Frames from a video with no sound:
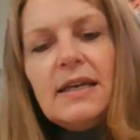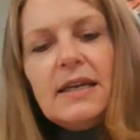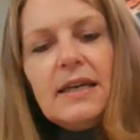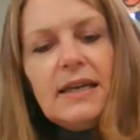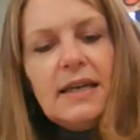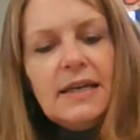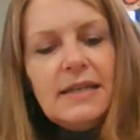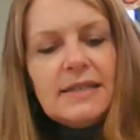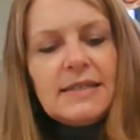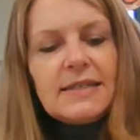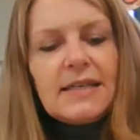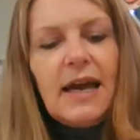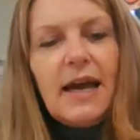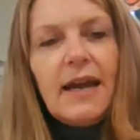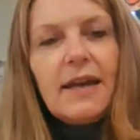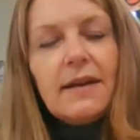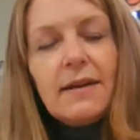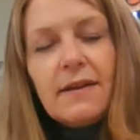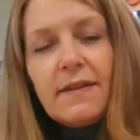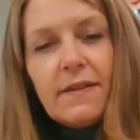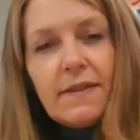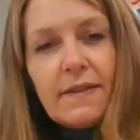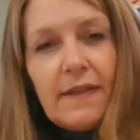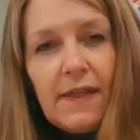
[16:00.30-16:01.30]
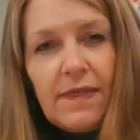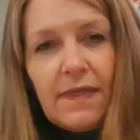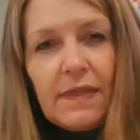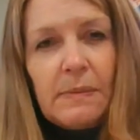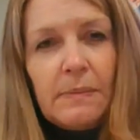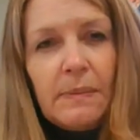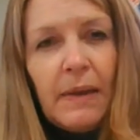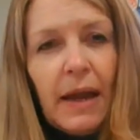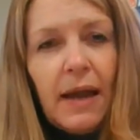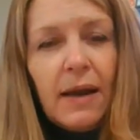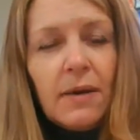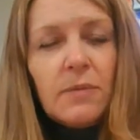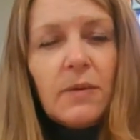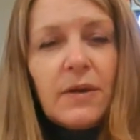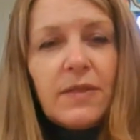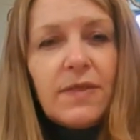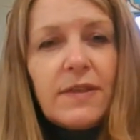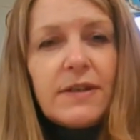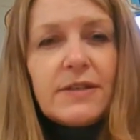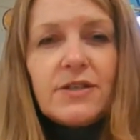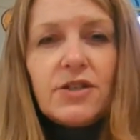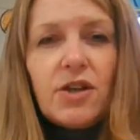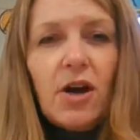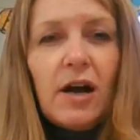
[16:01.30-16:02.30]
he said that the man with
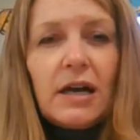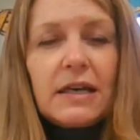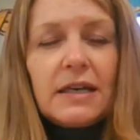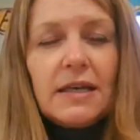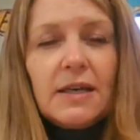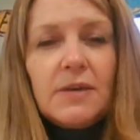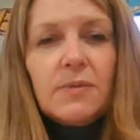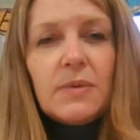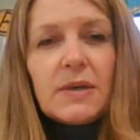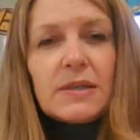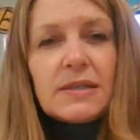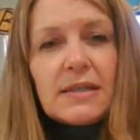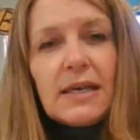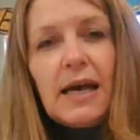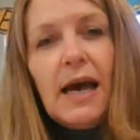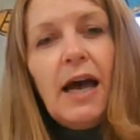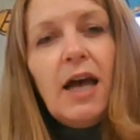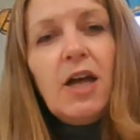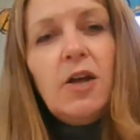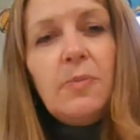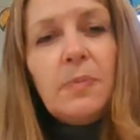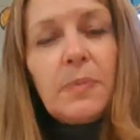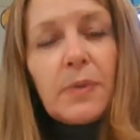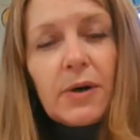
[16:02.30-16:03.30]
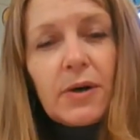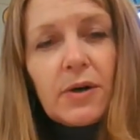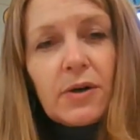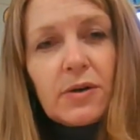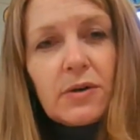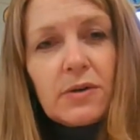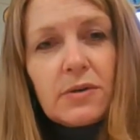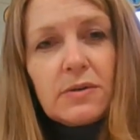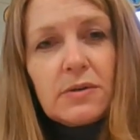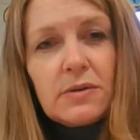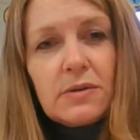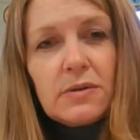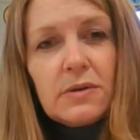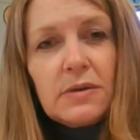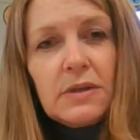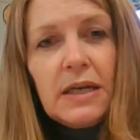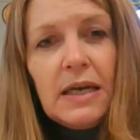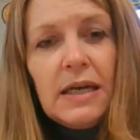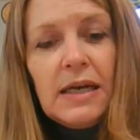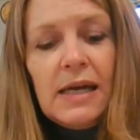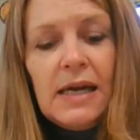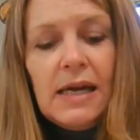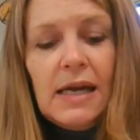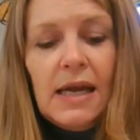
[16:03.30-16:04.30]
the donkey was a helper.
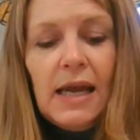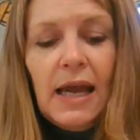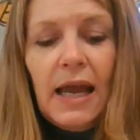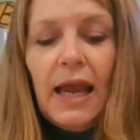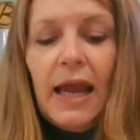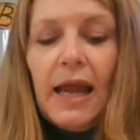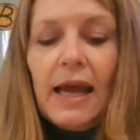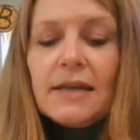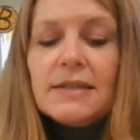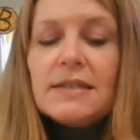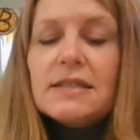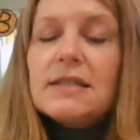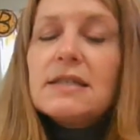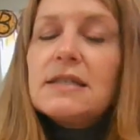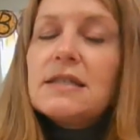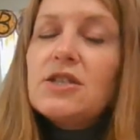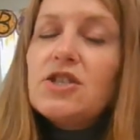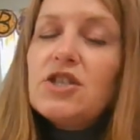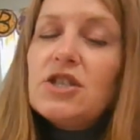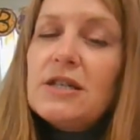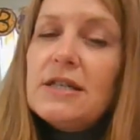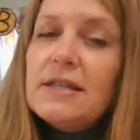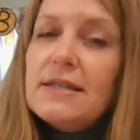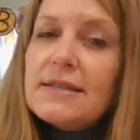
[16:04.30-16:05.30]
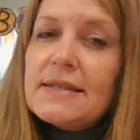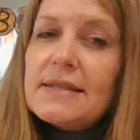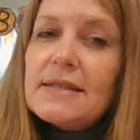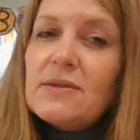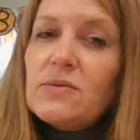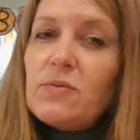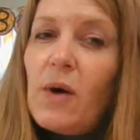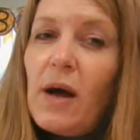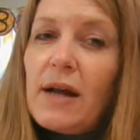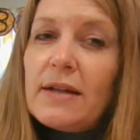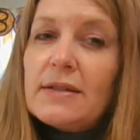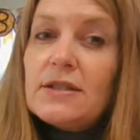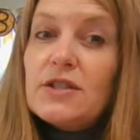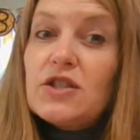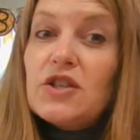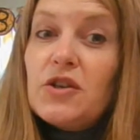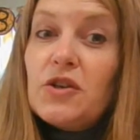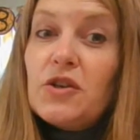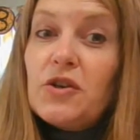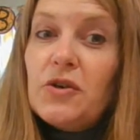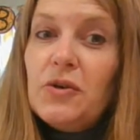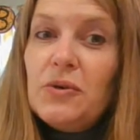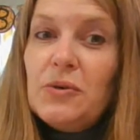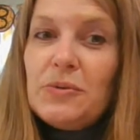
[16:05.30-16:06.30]
And Jesus wants
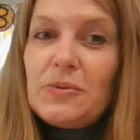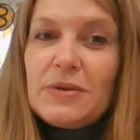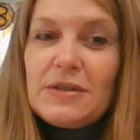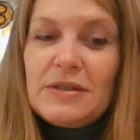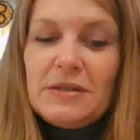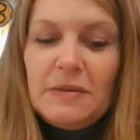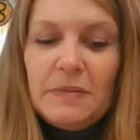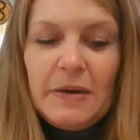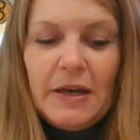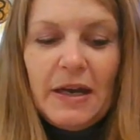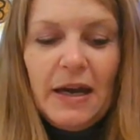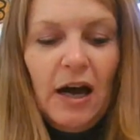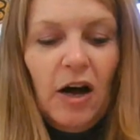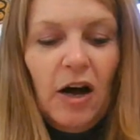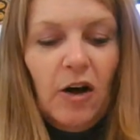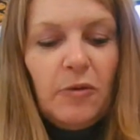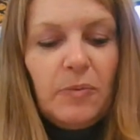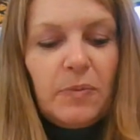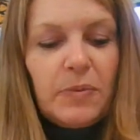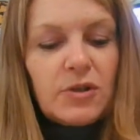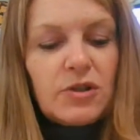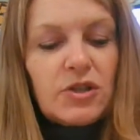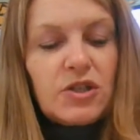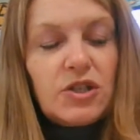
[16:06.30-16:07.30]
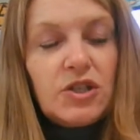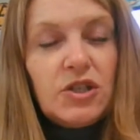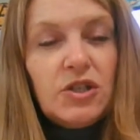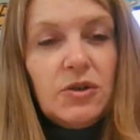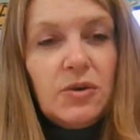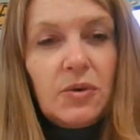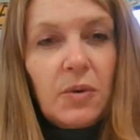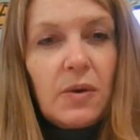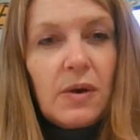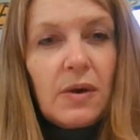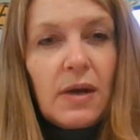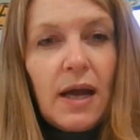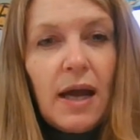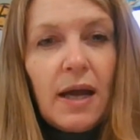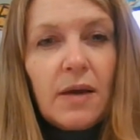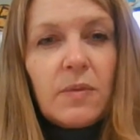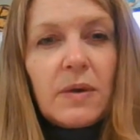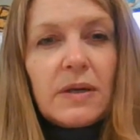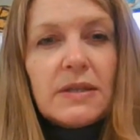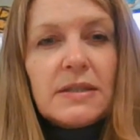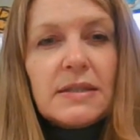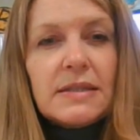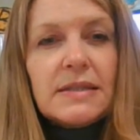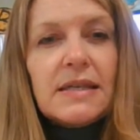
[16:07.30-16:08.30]
you to be a helper too. And
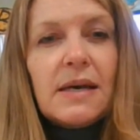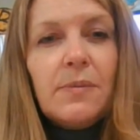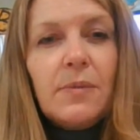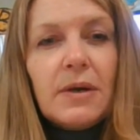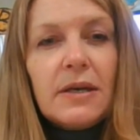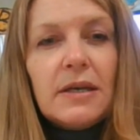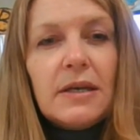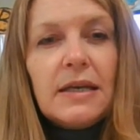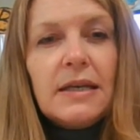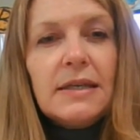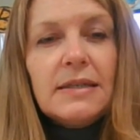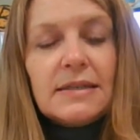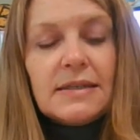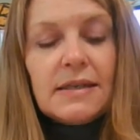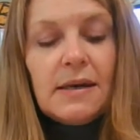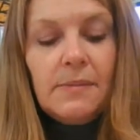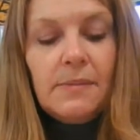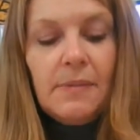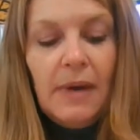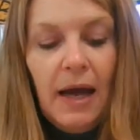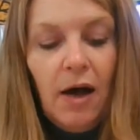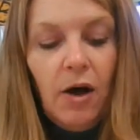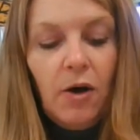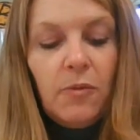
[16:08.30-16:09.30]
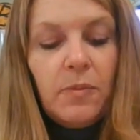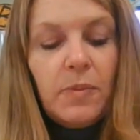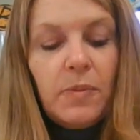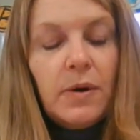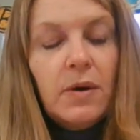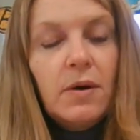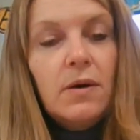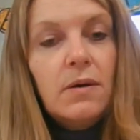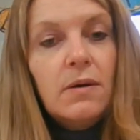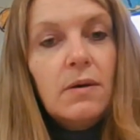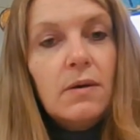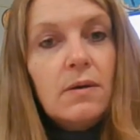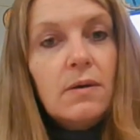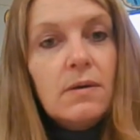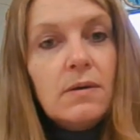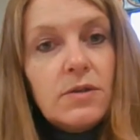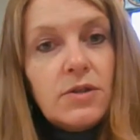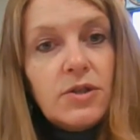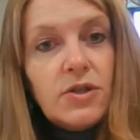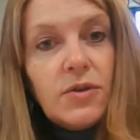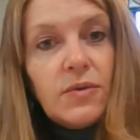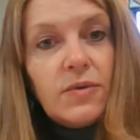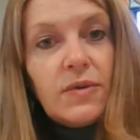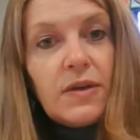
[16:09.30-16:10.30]
when someone needs some help,
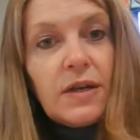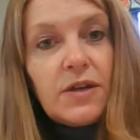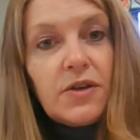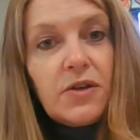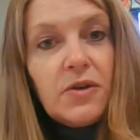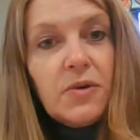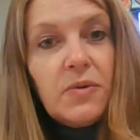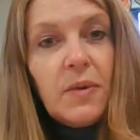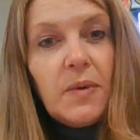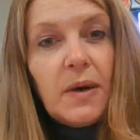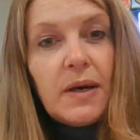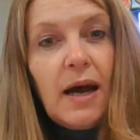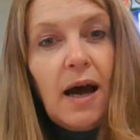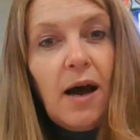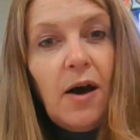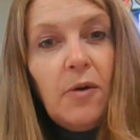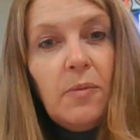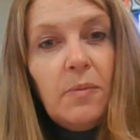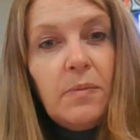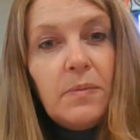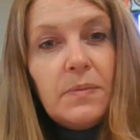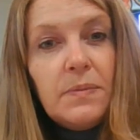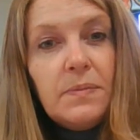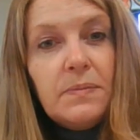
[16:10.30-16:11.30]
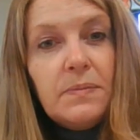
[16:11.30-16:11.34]
do you think you would help?